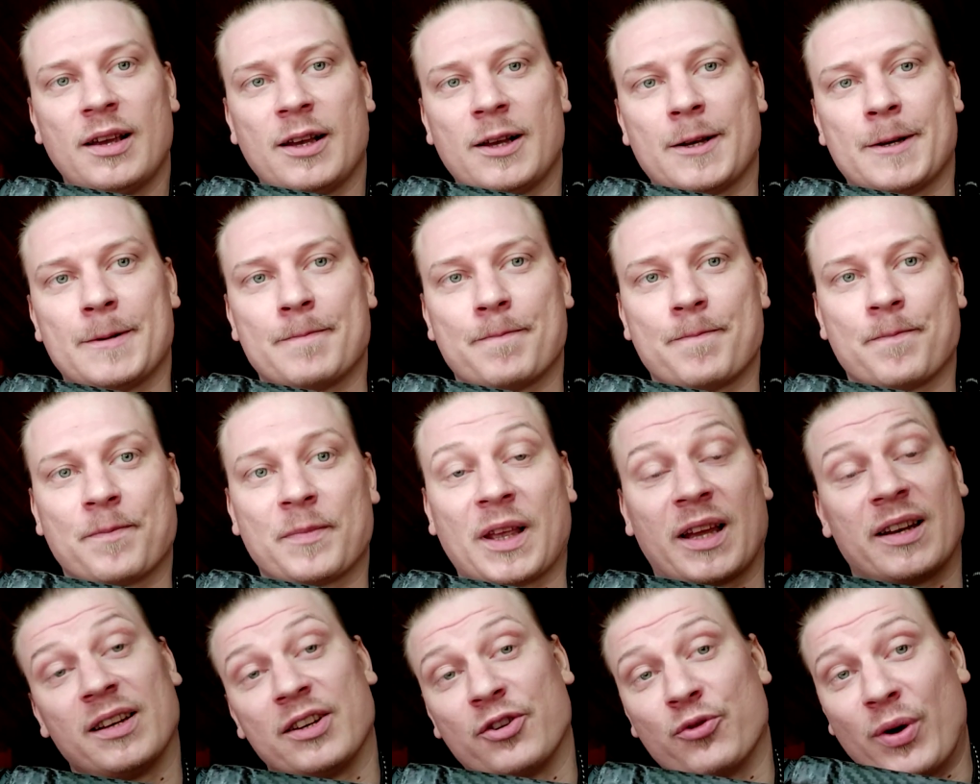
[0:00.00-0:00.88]
I
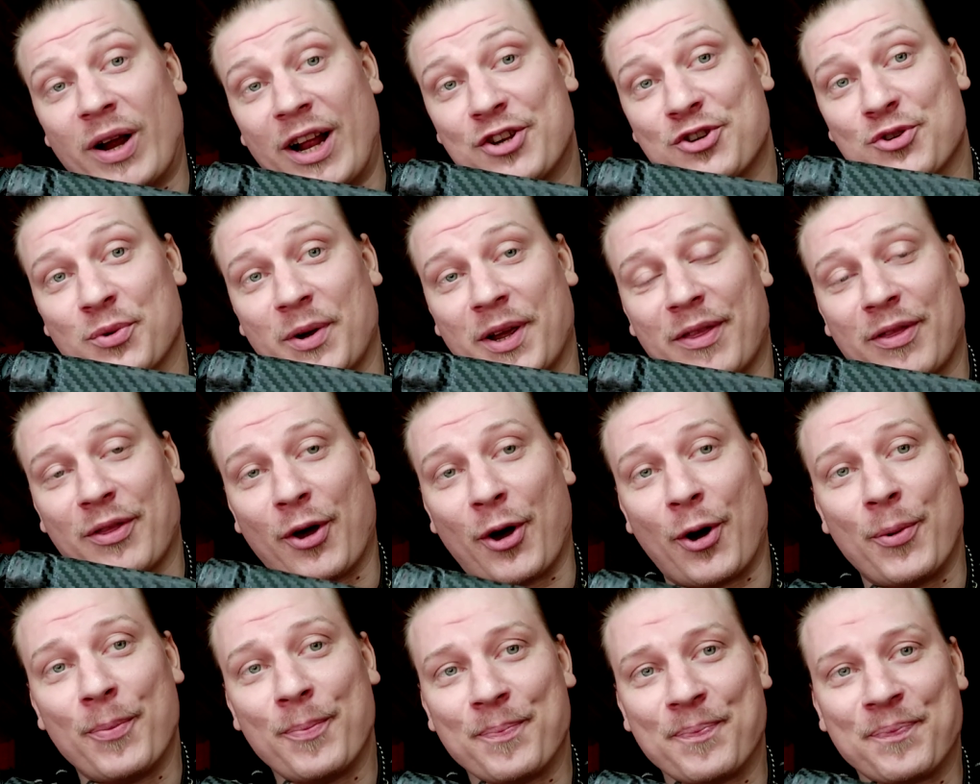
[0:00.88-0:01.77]
didn't graduate
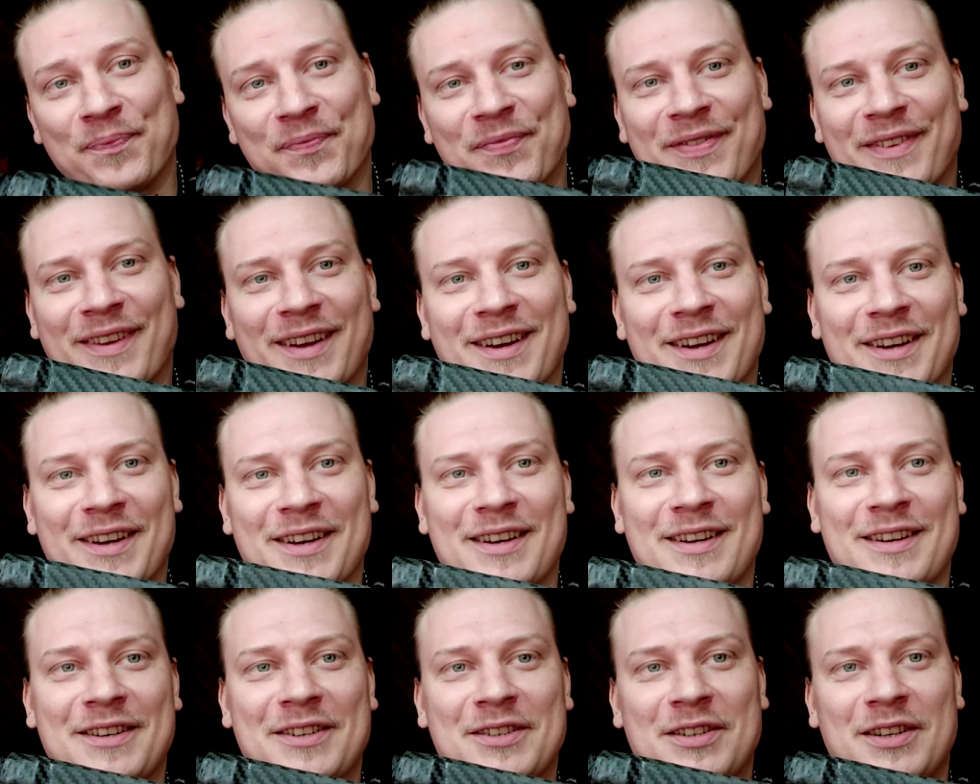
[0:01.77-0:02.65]
though.
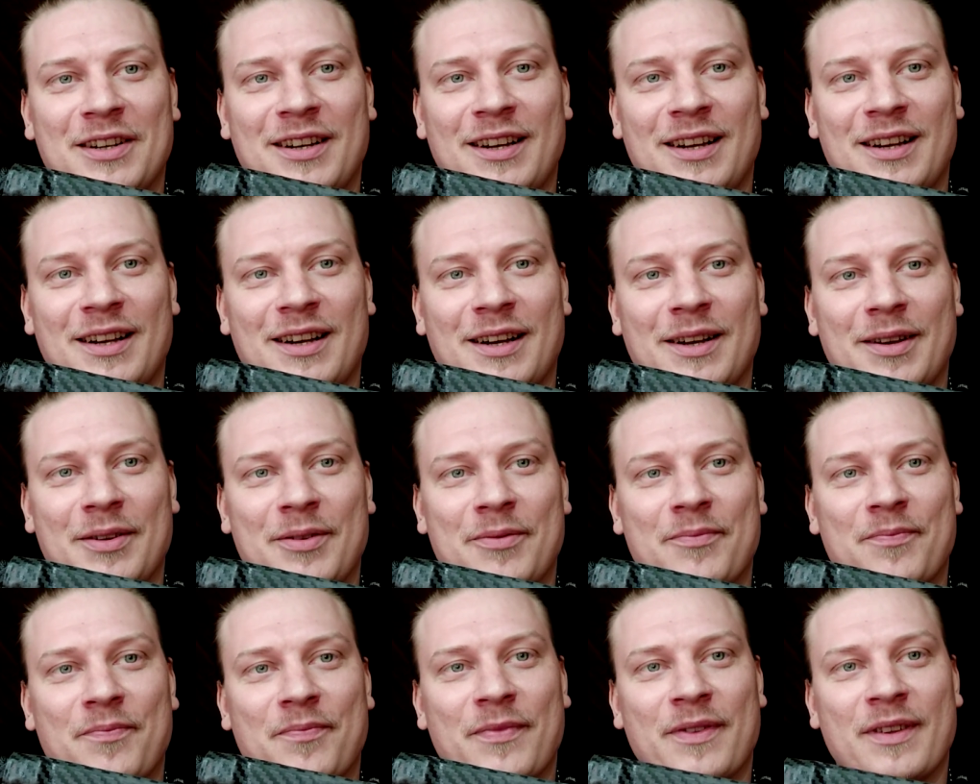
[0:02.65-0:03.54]

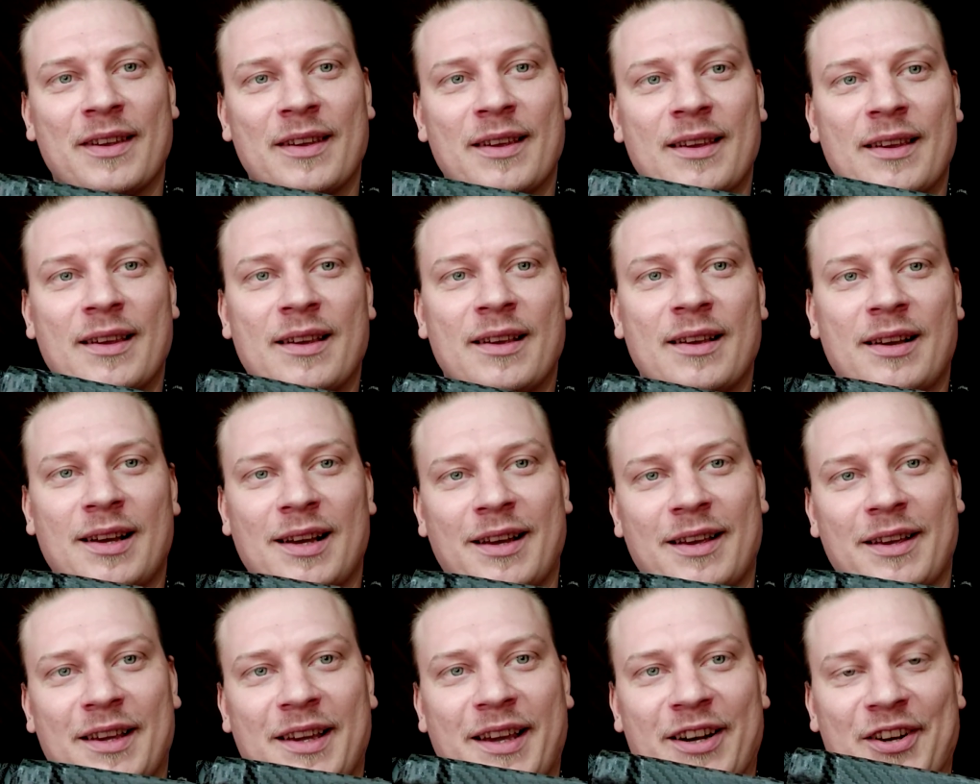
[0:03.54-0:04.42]
I
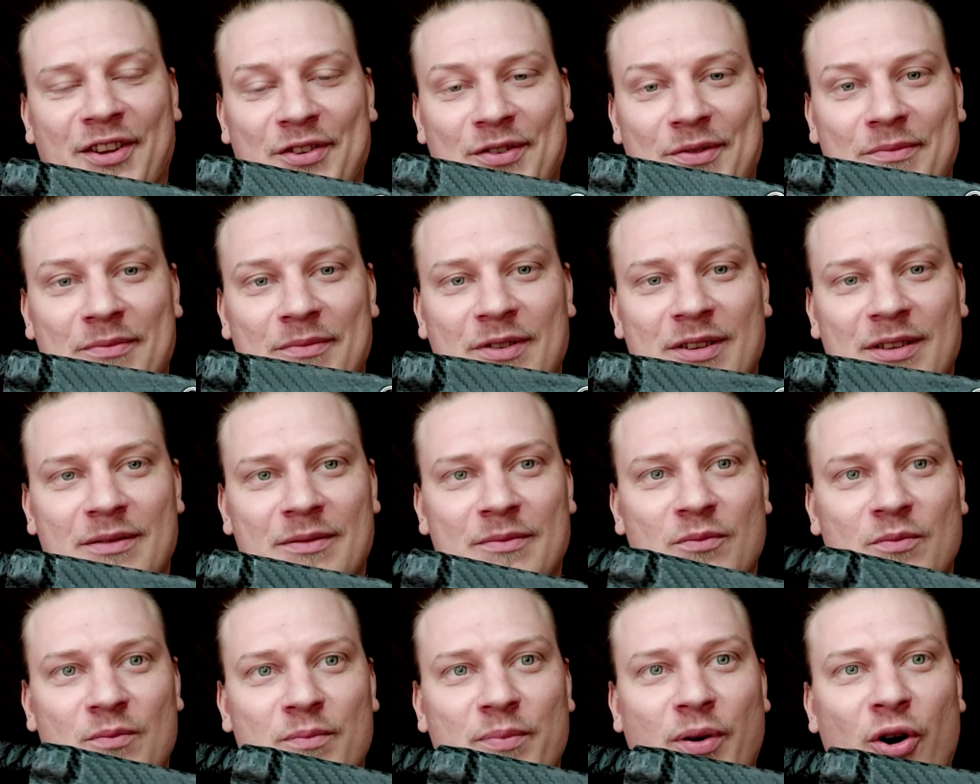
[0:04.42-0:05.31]
kind of
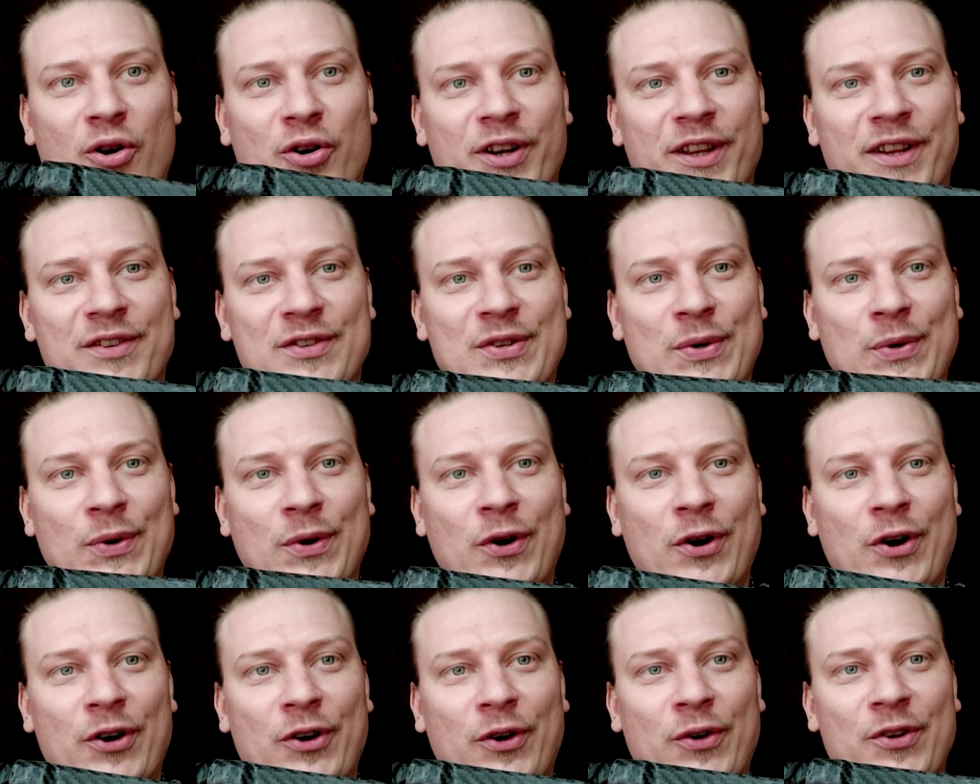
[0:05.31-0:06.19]
partied too
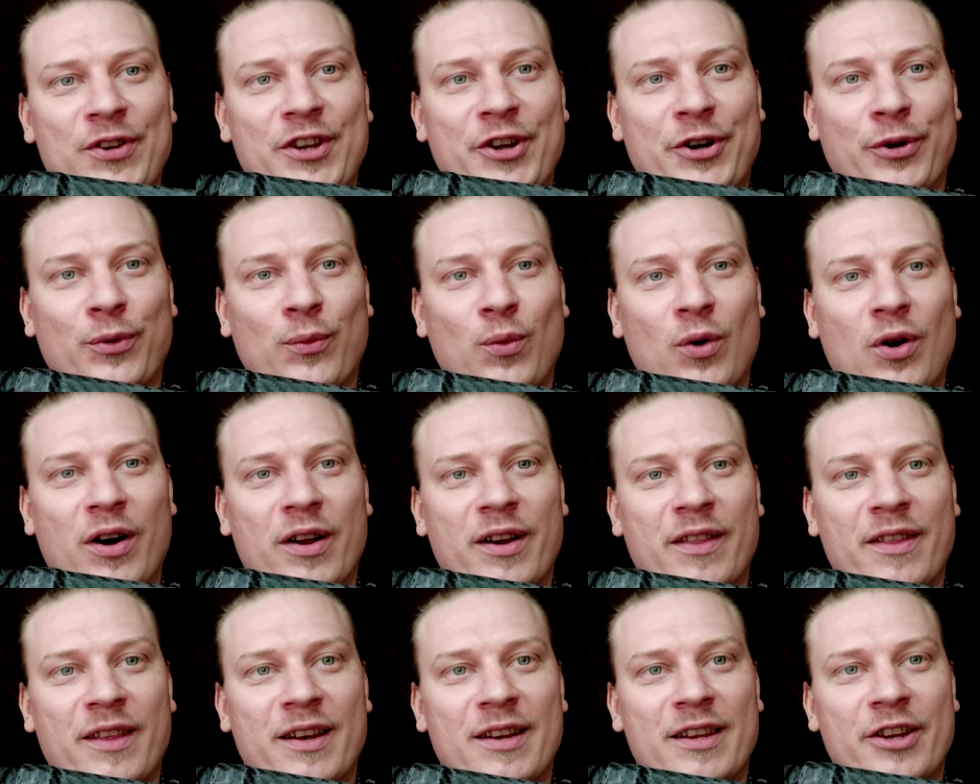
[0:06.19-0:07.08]
hard on year
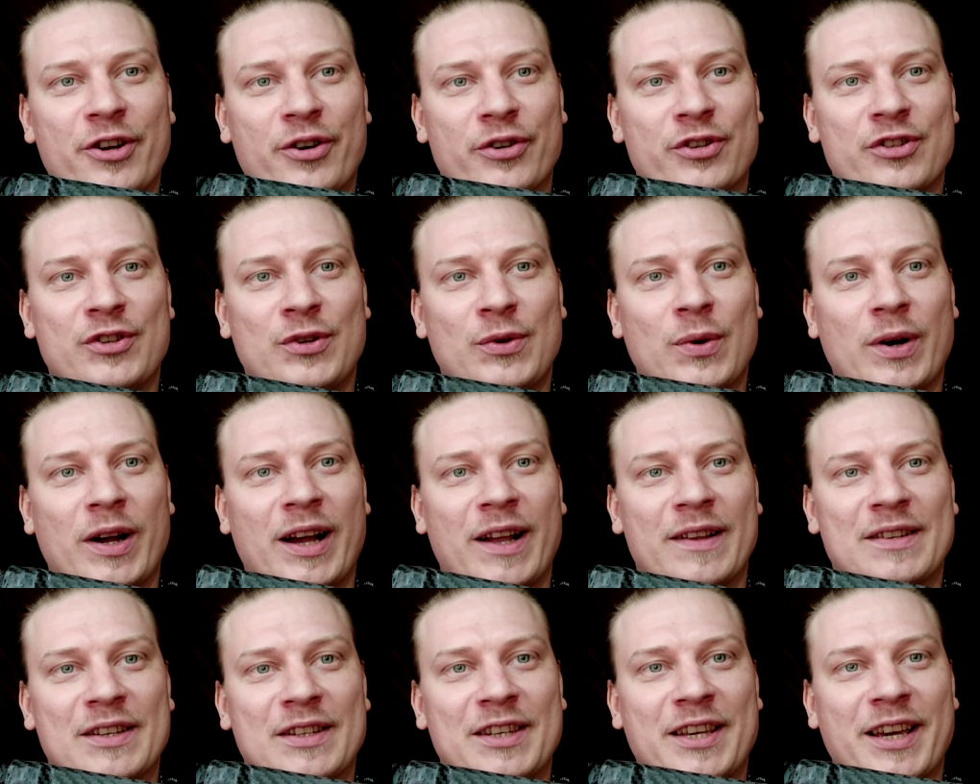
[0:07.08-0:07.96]
one, and then year two I
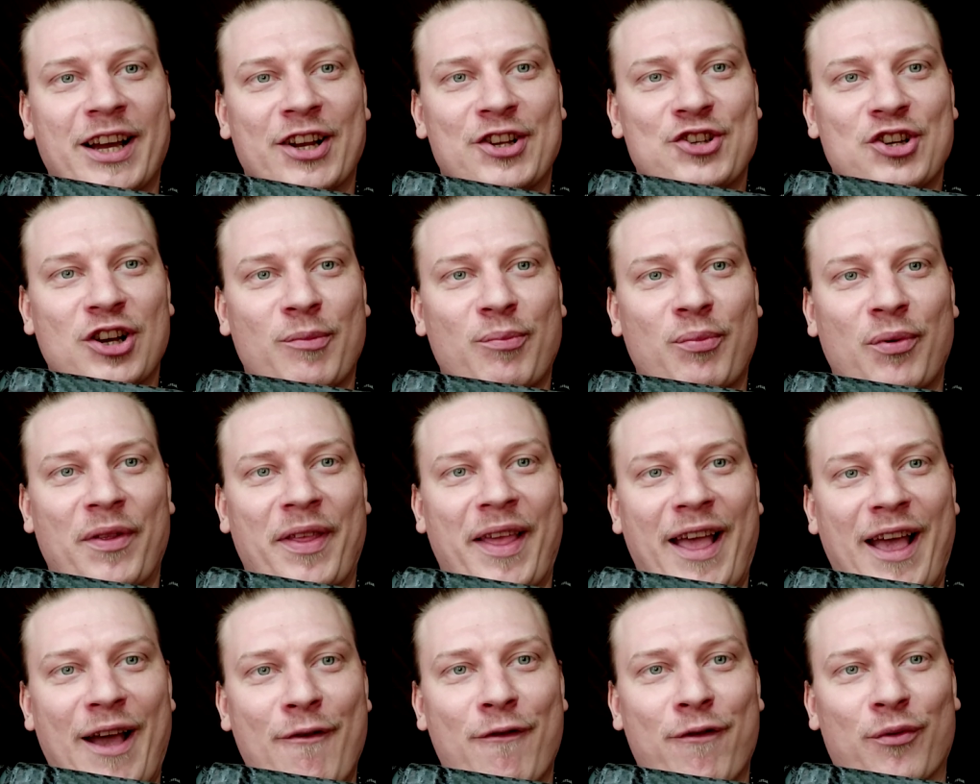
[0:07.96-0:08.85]
had to catch up with
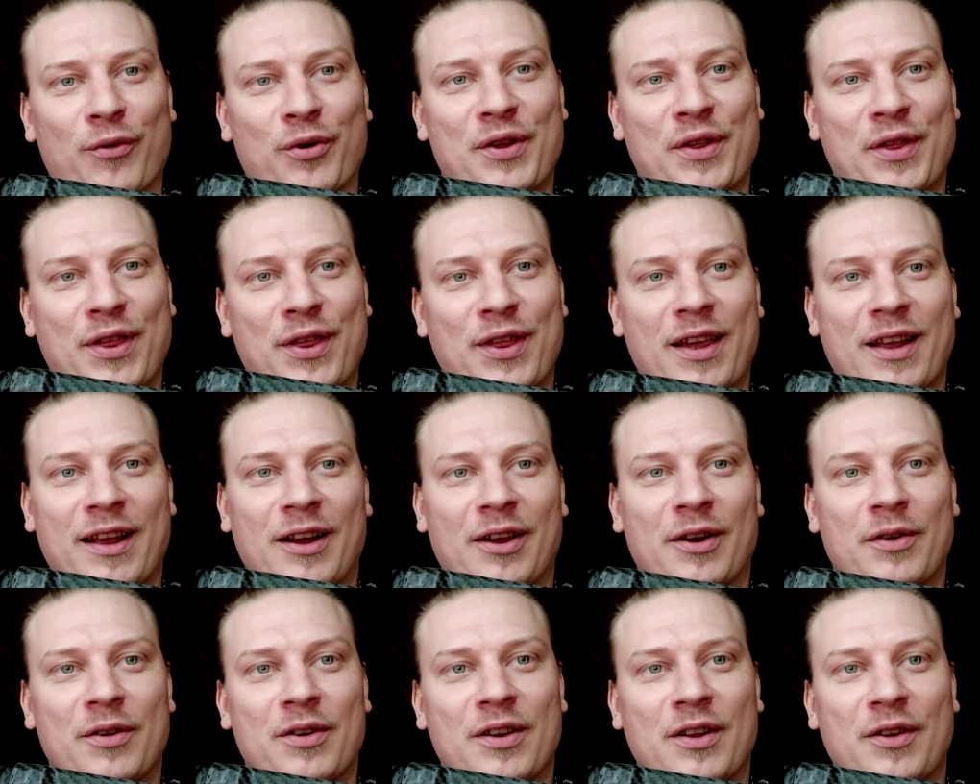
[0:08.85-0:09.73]

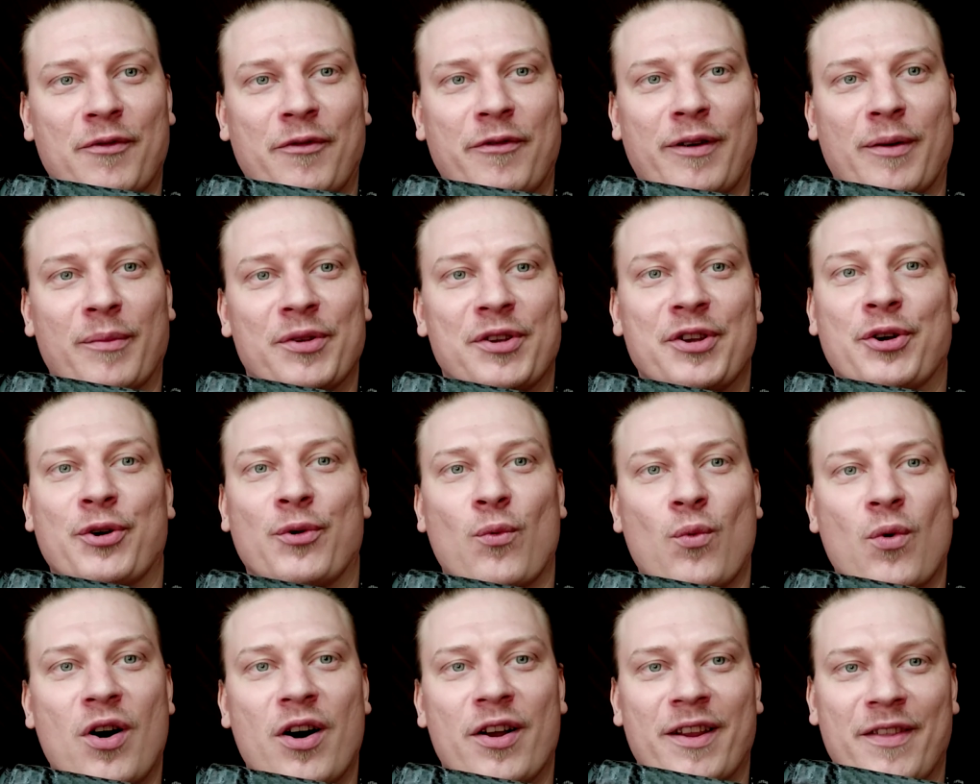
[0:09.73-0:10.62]
everything and from
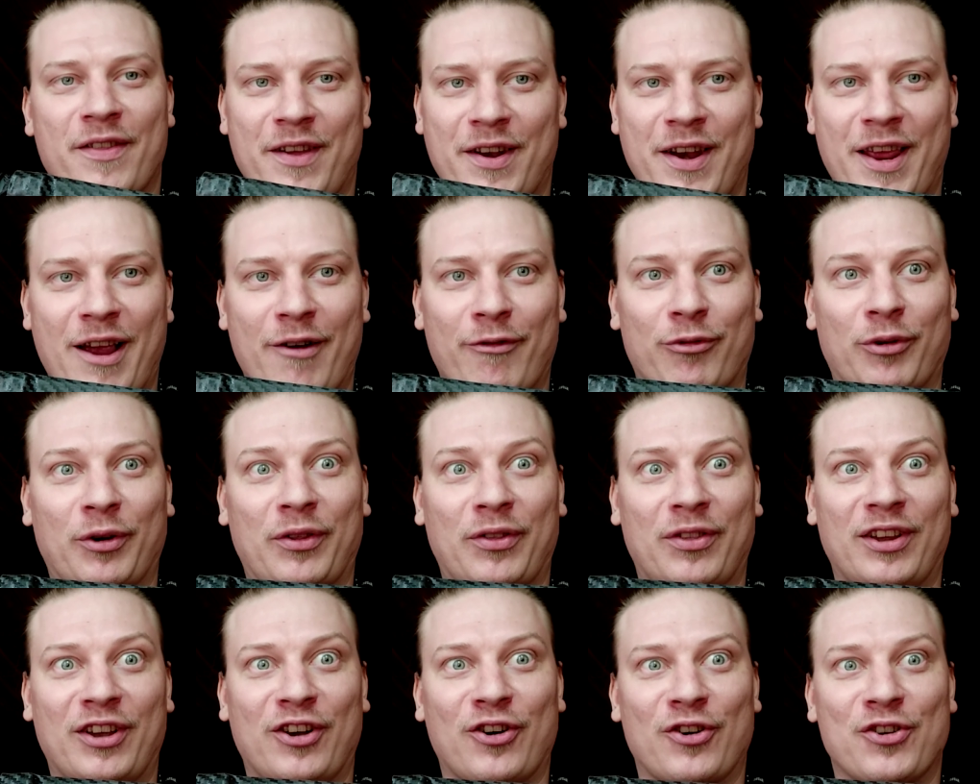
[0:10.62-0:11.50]
year one, and then
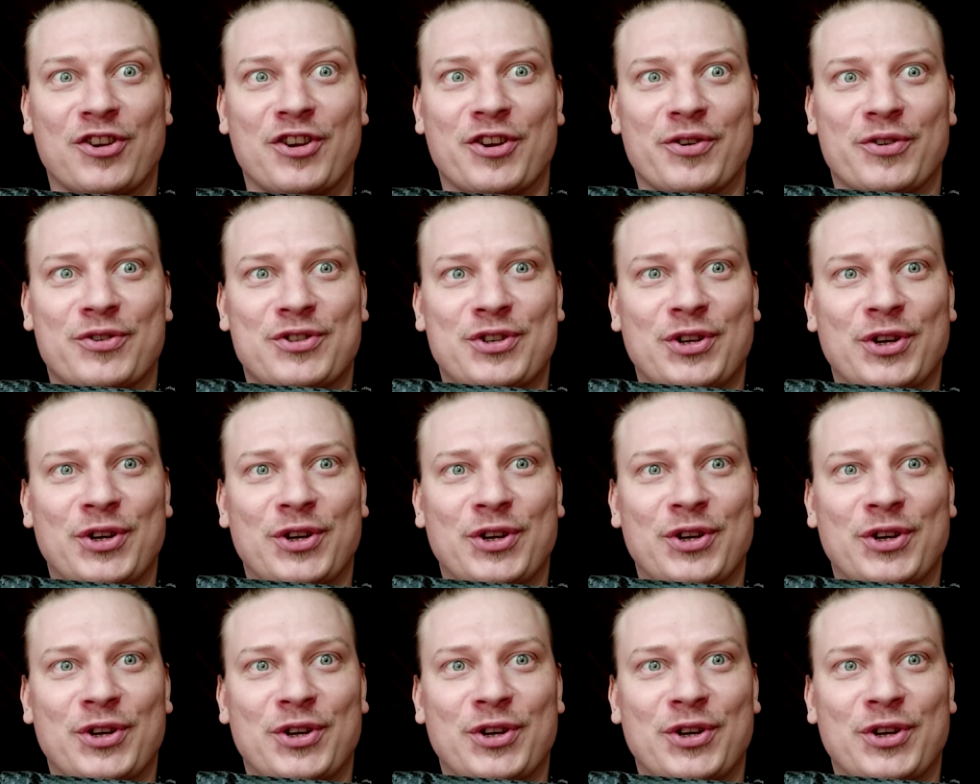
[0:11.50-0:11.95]
everything on year